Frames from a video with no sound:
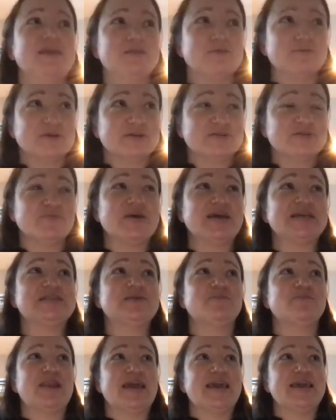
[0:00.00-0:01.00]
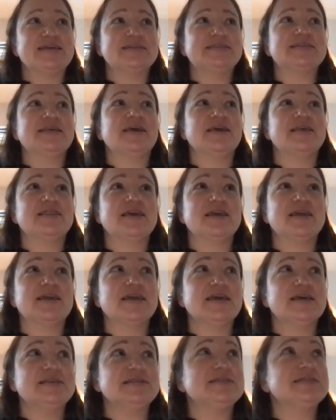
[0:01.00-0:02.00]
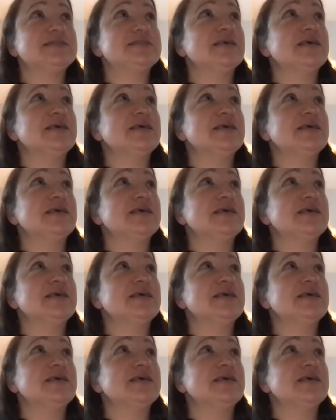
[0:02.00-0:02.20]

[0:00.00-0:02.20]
the world a better place and i think yeah. it's